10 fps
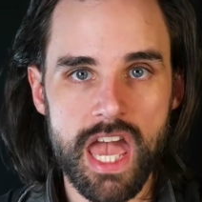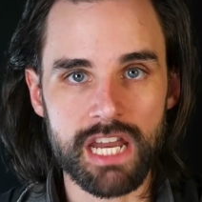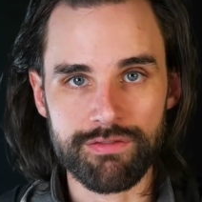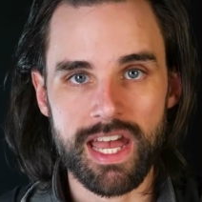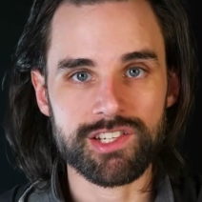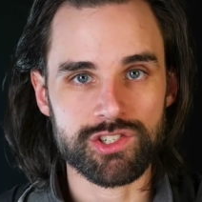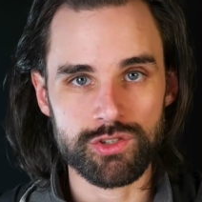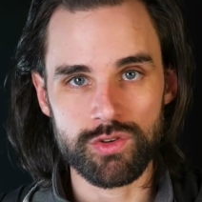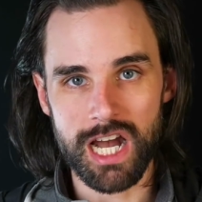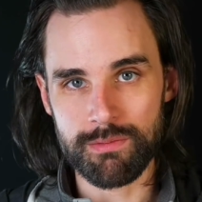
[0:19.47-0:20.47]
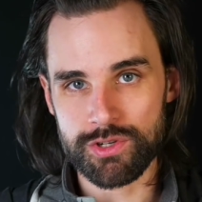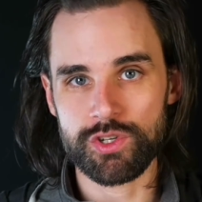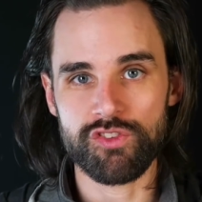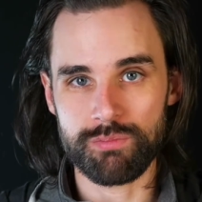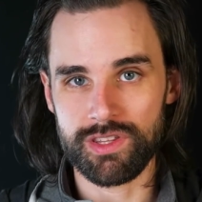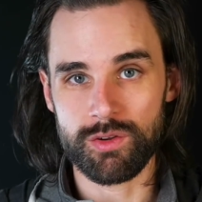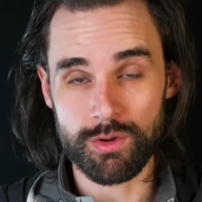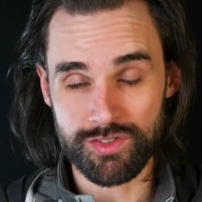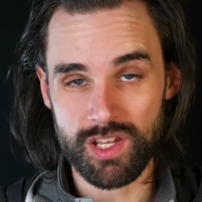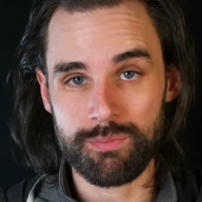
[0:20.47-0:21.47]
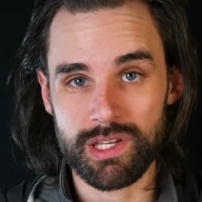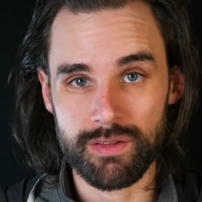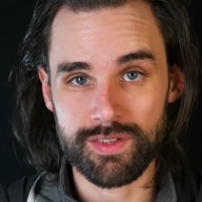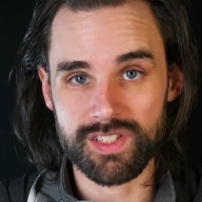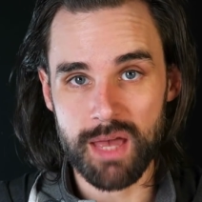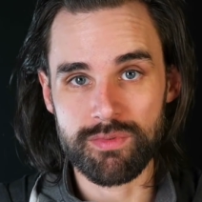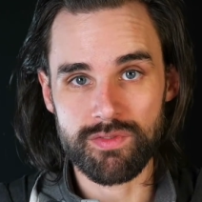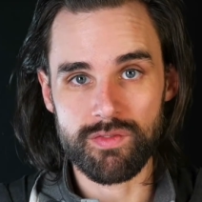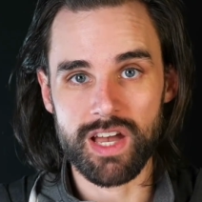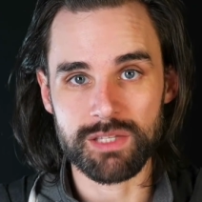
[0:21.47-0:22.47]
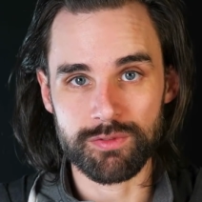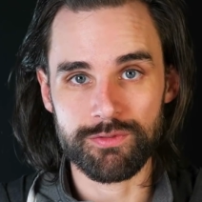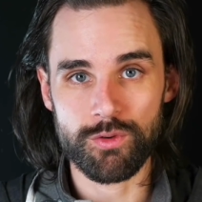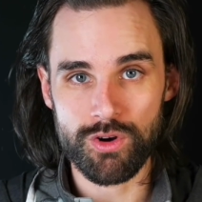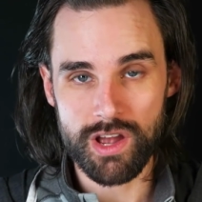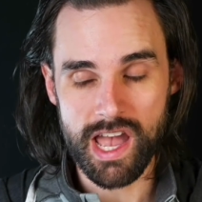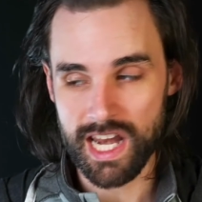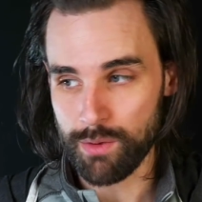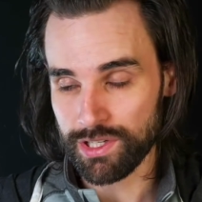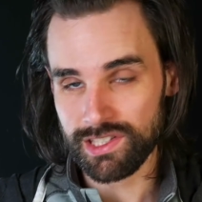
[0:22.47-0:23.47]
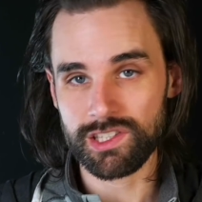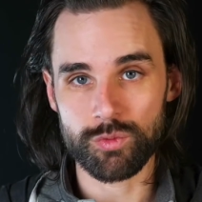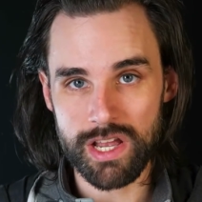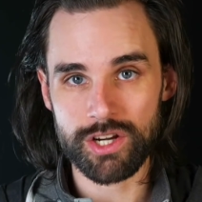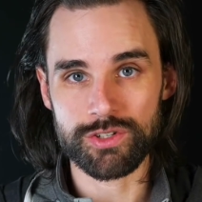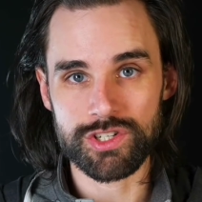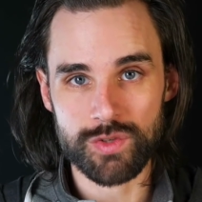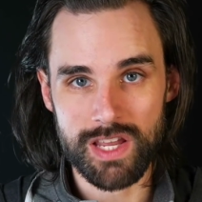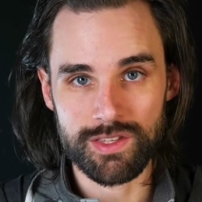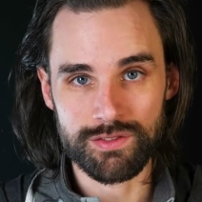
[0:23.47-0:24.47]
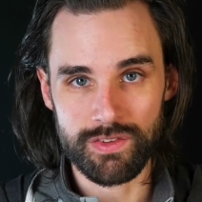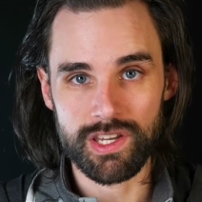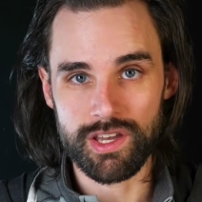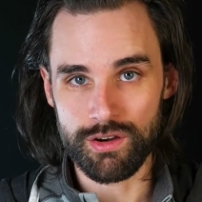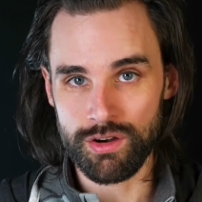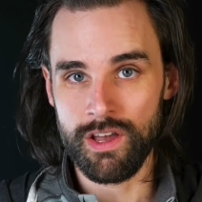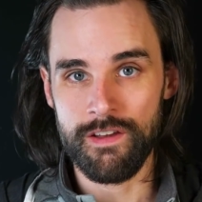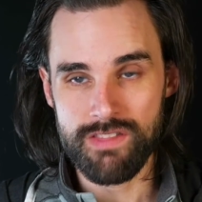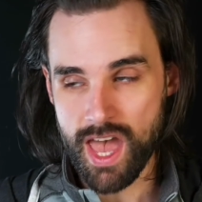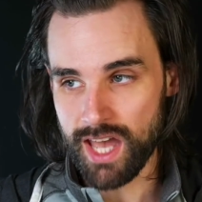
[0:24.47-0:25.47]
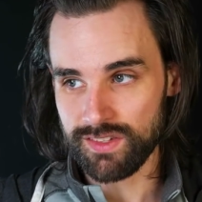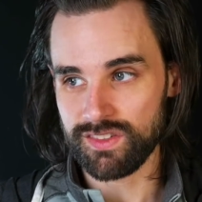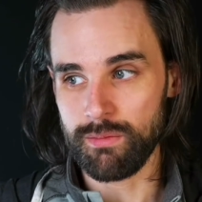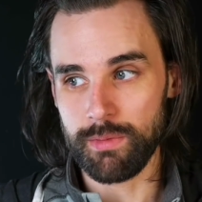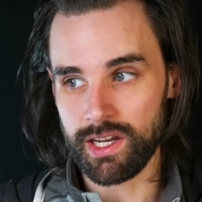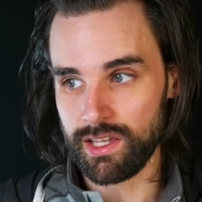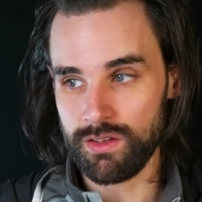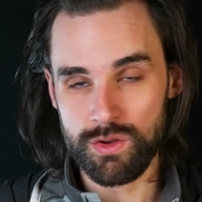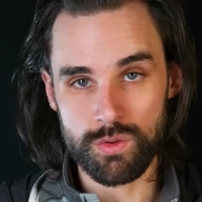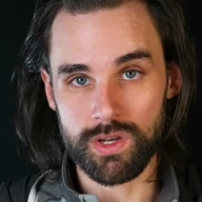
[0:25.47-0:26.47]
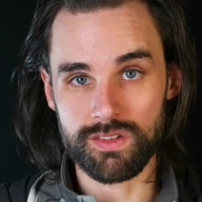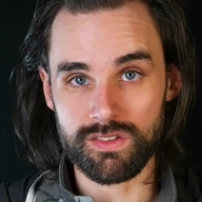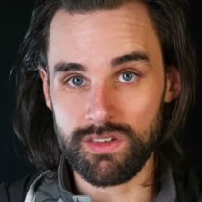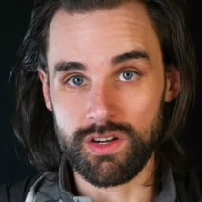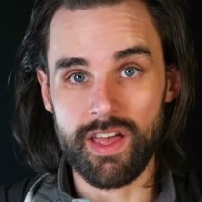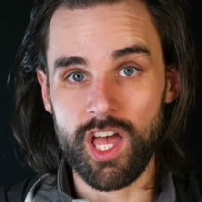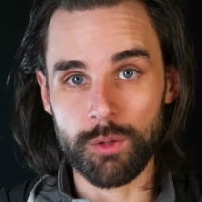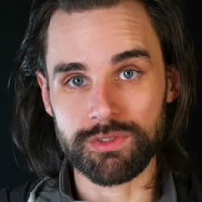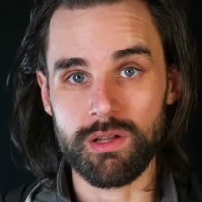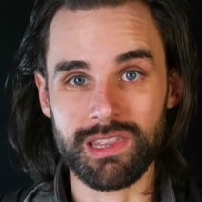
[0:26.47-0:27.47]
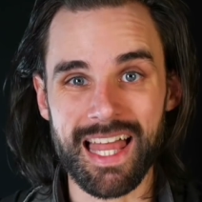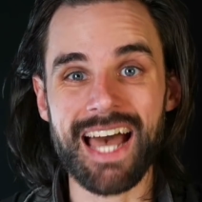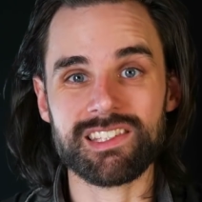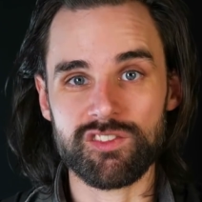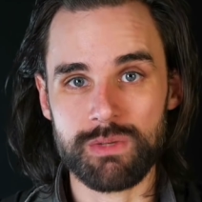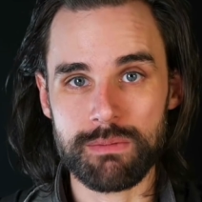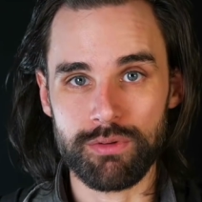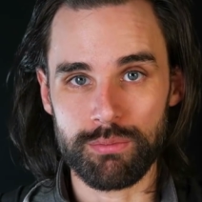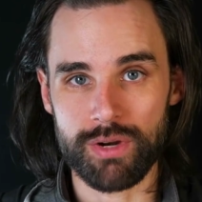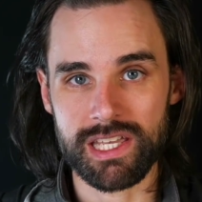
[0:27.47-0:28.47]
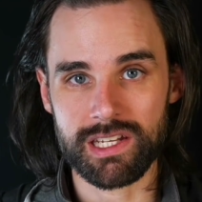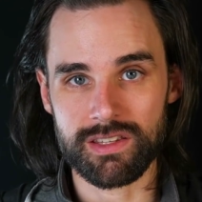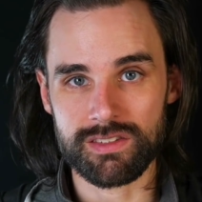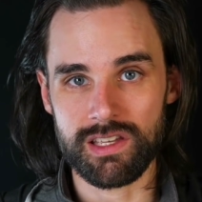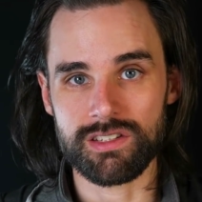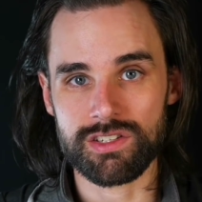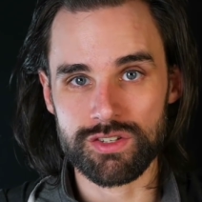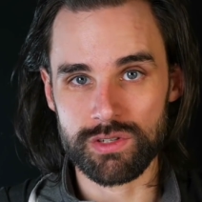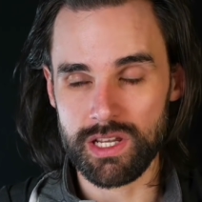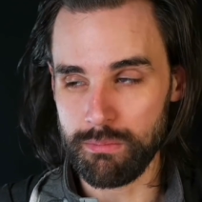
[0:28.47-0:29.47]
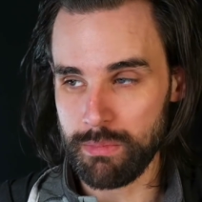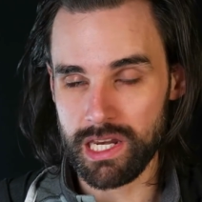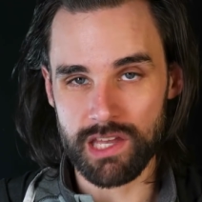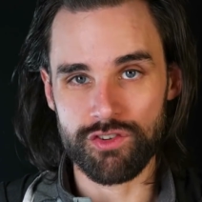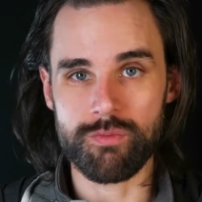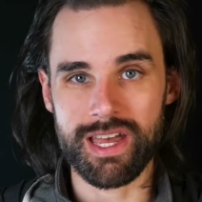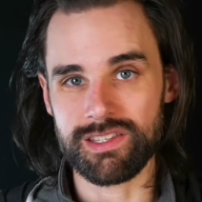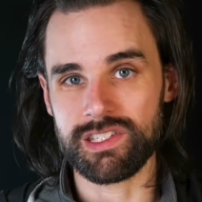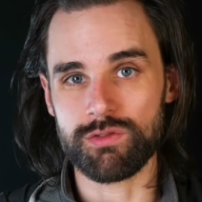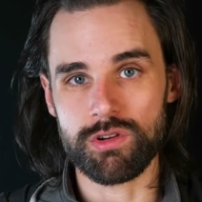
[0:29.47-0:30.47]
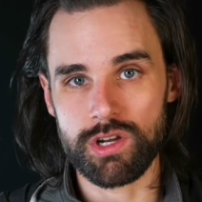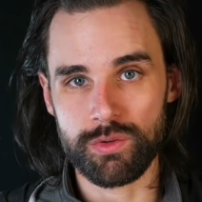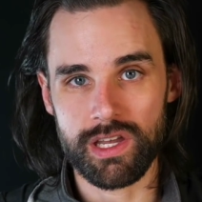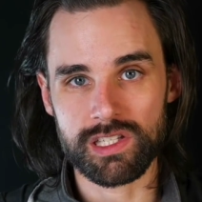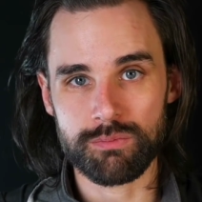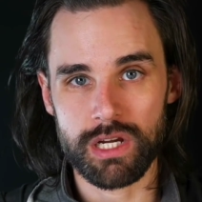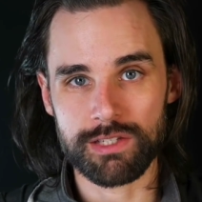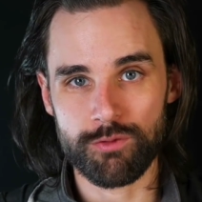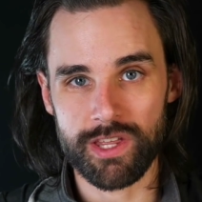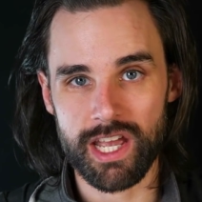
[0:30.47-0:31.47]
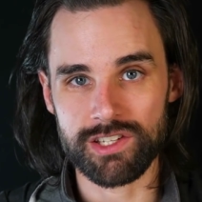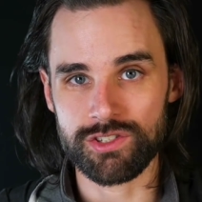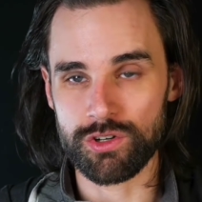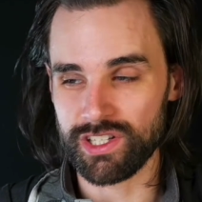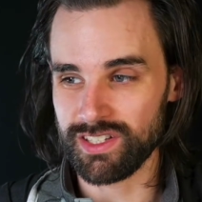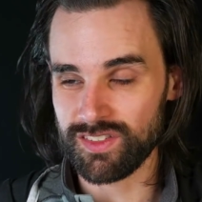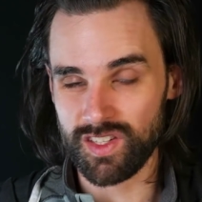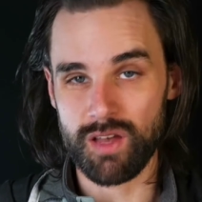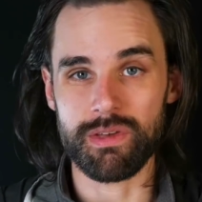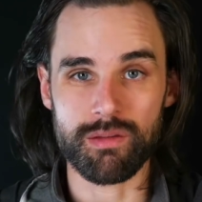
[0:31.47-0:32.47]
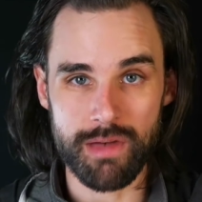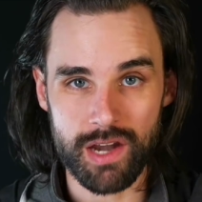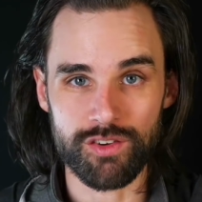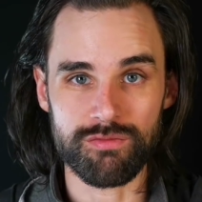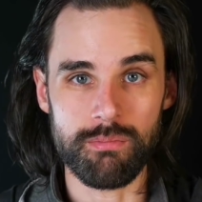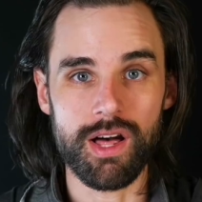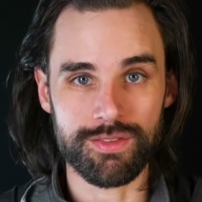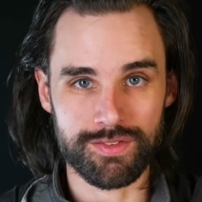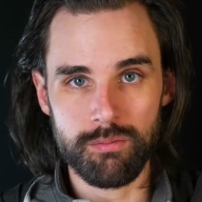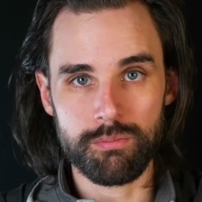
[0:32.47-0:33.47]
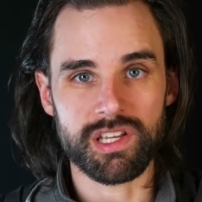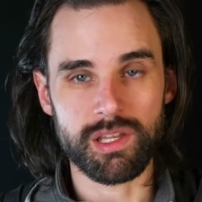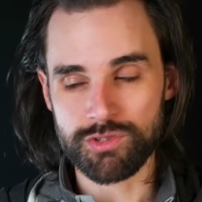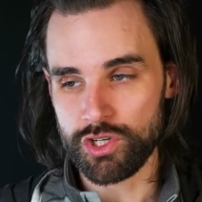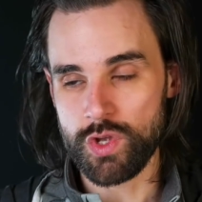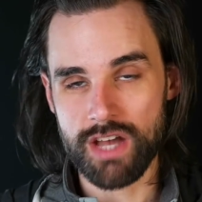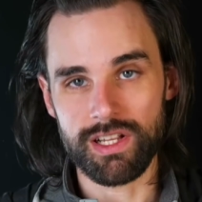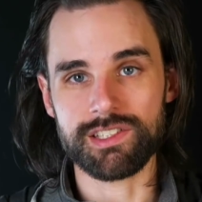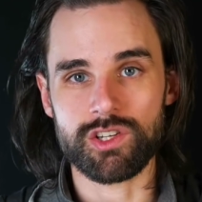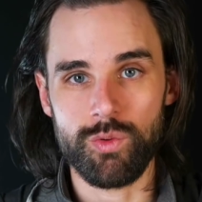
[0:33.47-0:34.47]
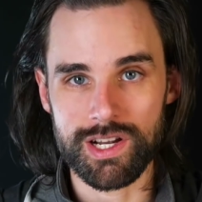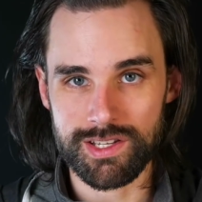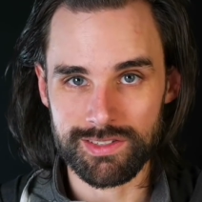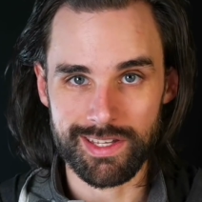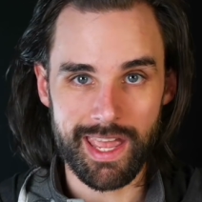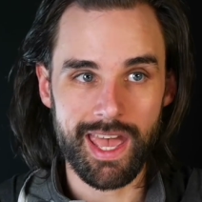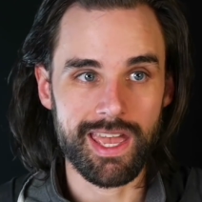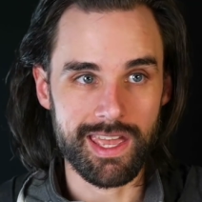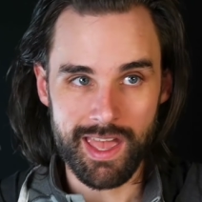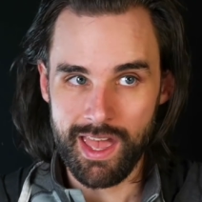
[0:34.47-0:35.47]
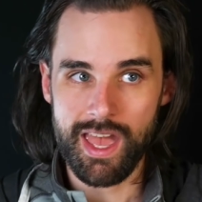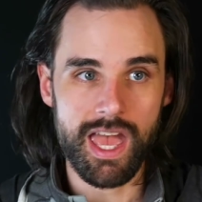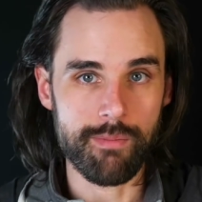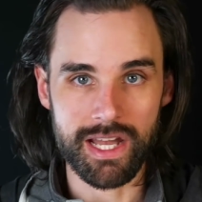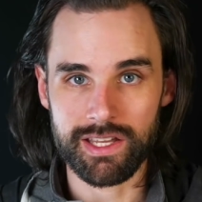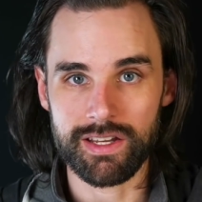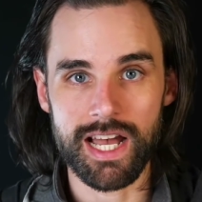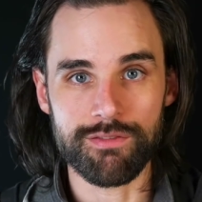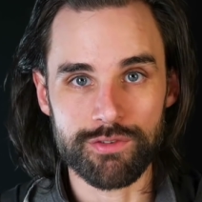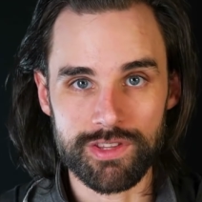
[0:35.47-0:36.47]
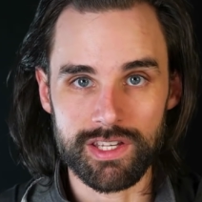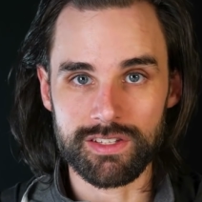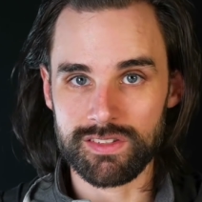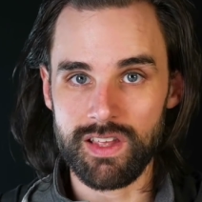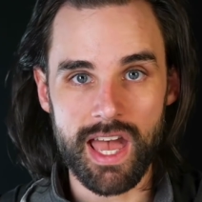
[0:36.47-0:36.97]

And if that's you, I'm sure you've been the recipient of this type of advice before. And I want to set the record straight in this video as somebody who has, you know, helped lots of people break into this industry, many of whom had zero coding experience before they got started, some in a matter of months. Because I'm sure you have lots of questions like, Hey, am I cut out for this?